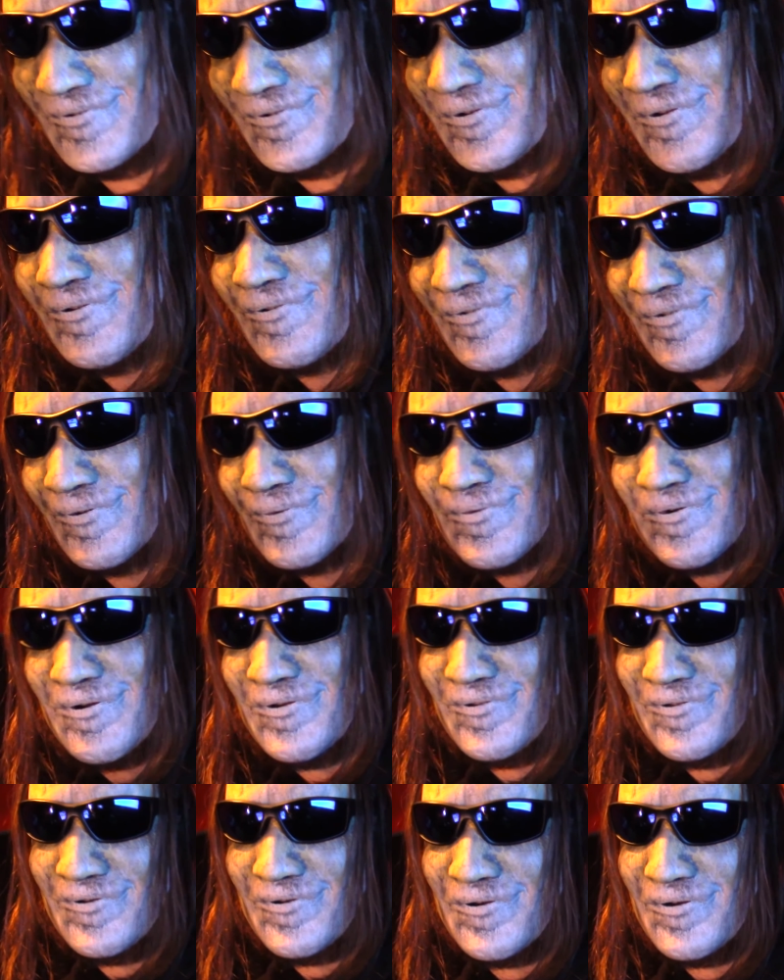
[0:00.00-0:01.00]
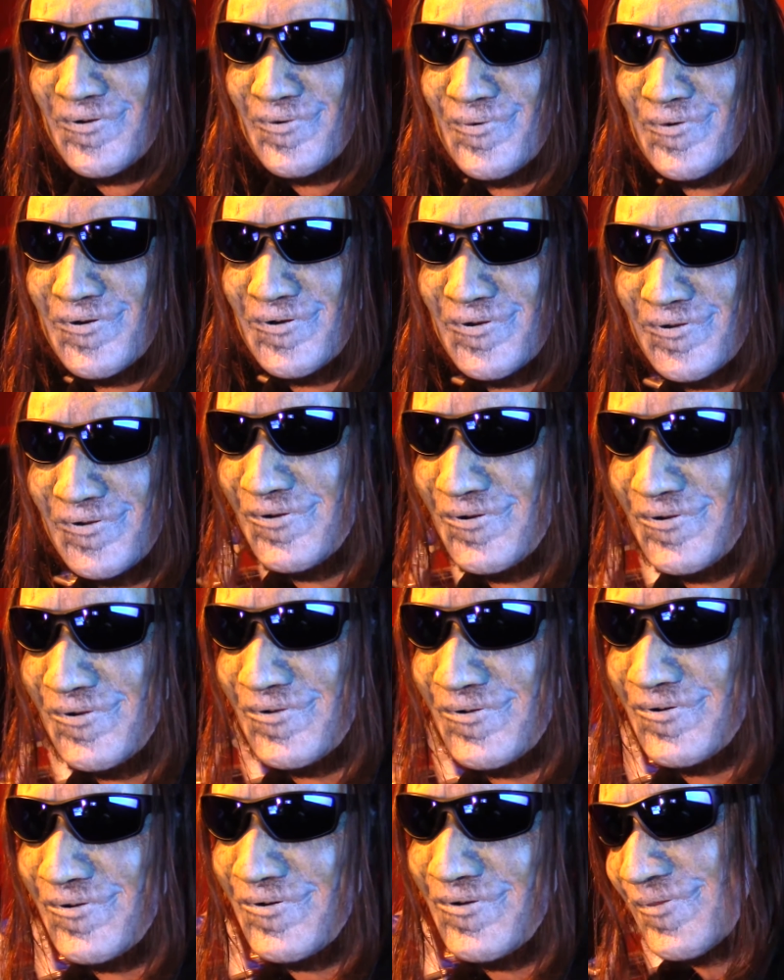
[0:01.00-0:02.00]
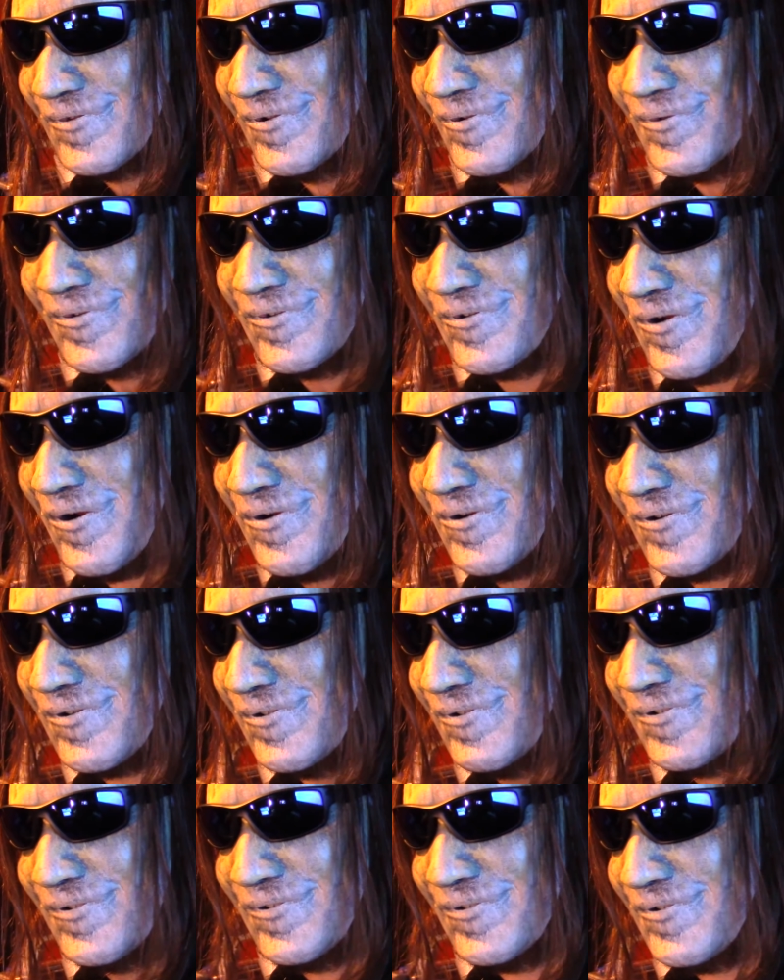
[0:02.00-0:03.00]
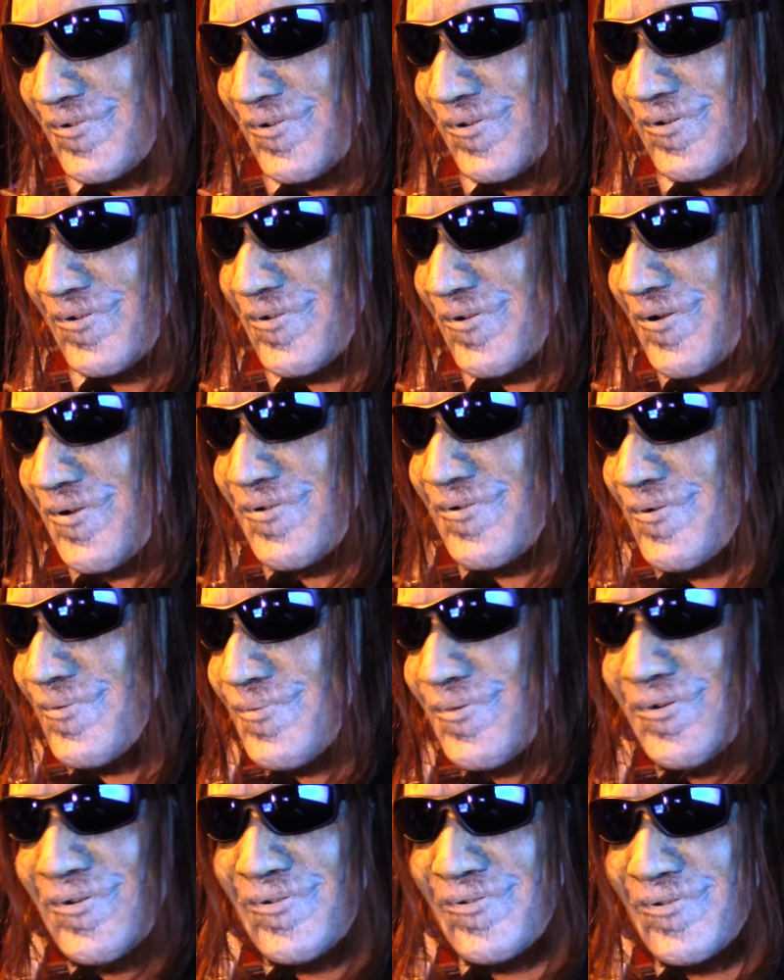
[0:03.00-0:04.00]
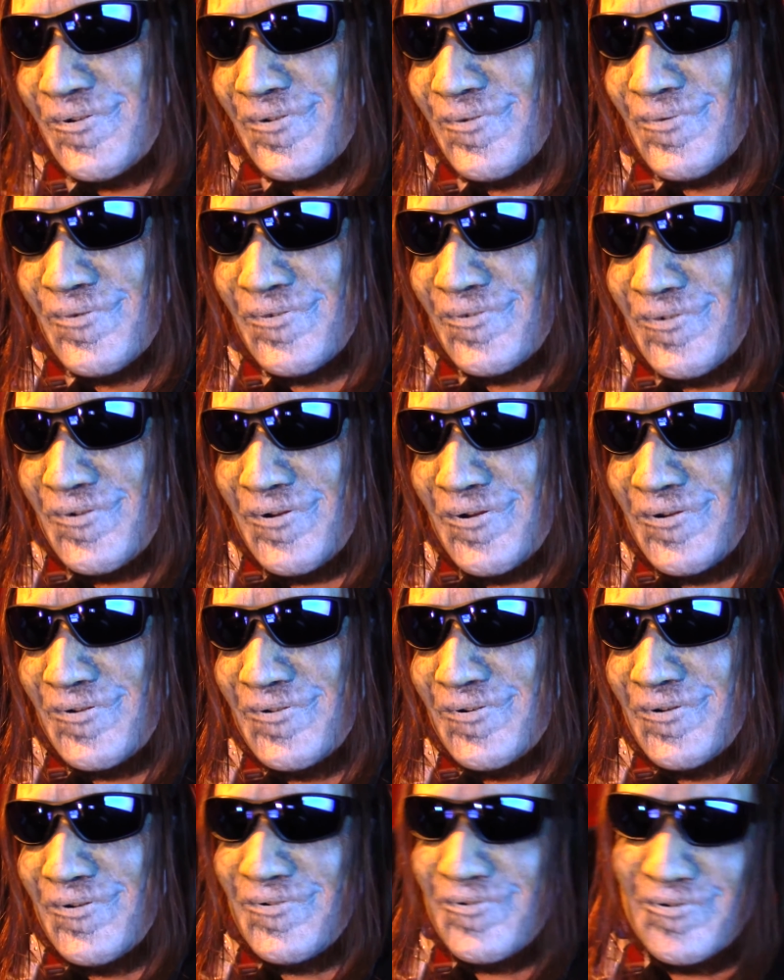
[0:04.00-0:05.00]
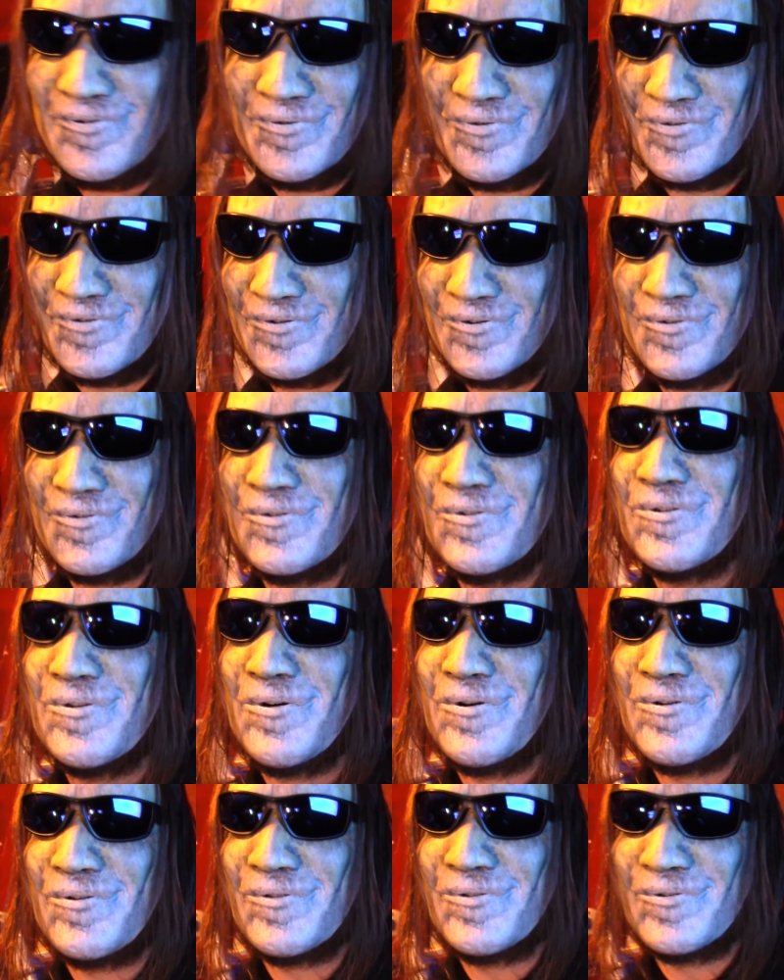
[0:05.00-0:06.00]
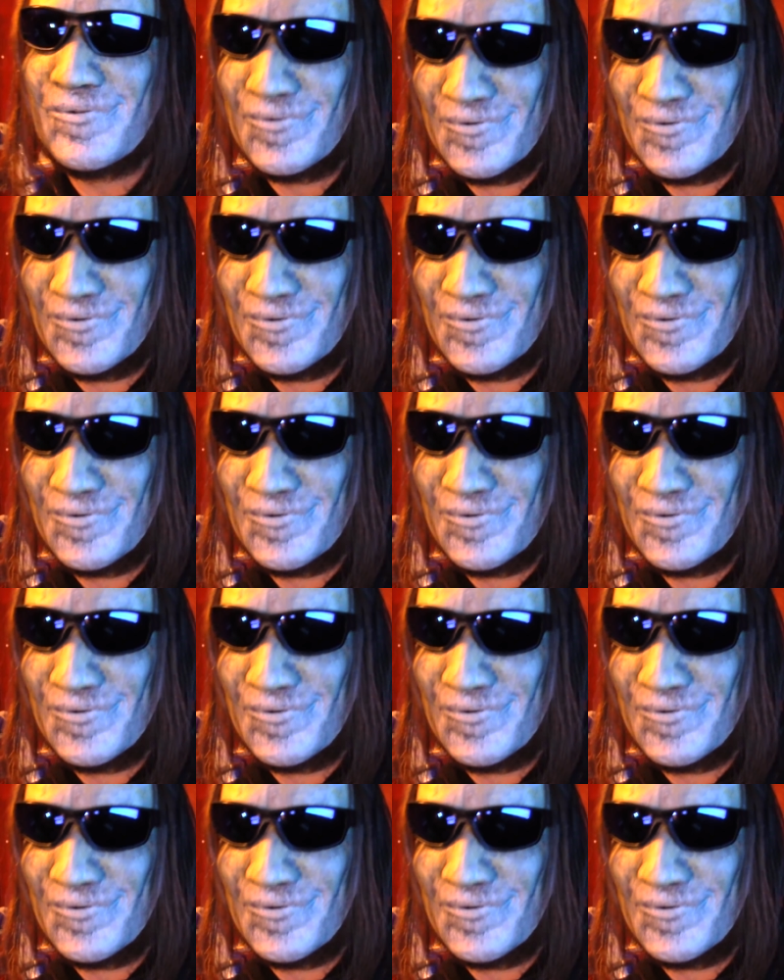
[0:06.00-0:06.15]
ledges by the highway, and it was dark, and the only thing lighting up anything was the headlights. I was the only car on the